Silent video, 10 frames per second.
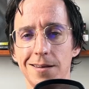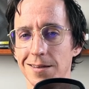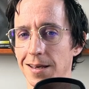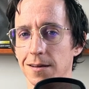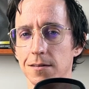
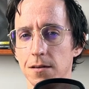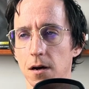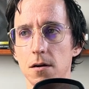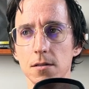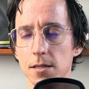Yeah,
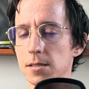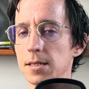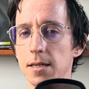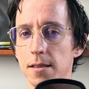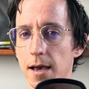I'll
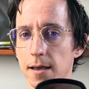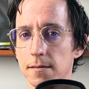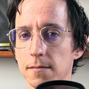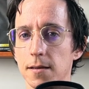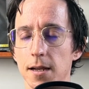concede to that.
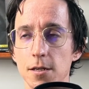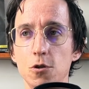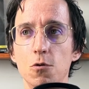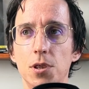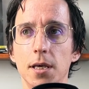And I
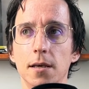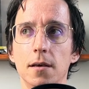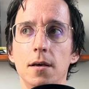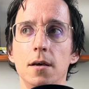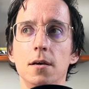do think
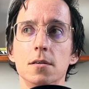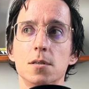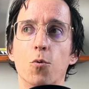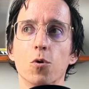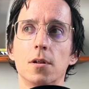
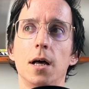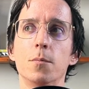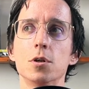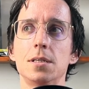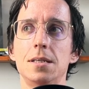sport
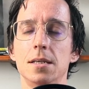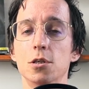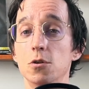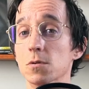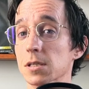climbers tend to
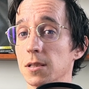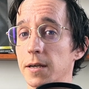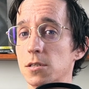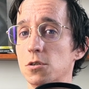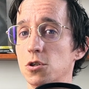use
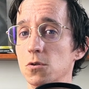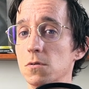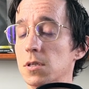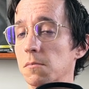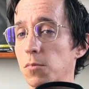less
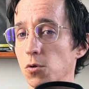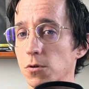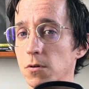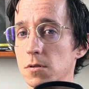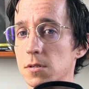shoes than
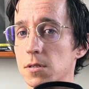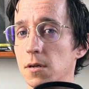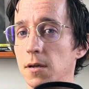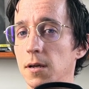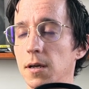boulderers,
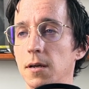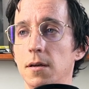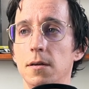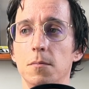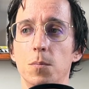
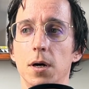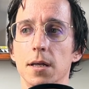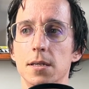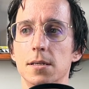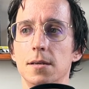
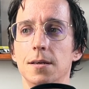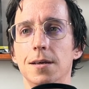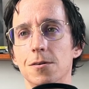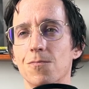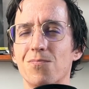but
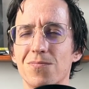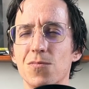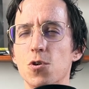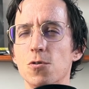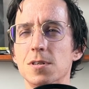
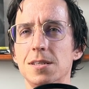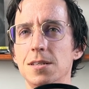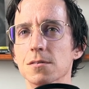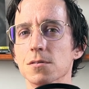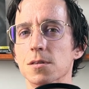there's
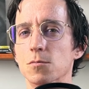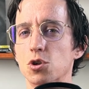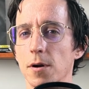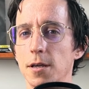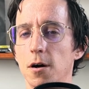still some
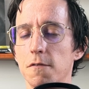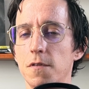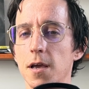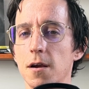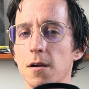trade-off
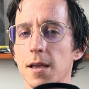there.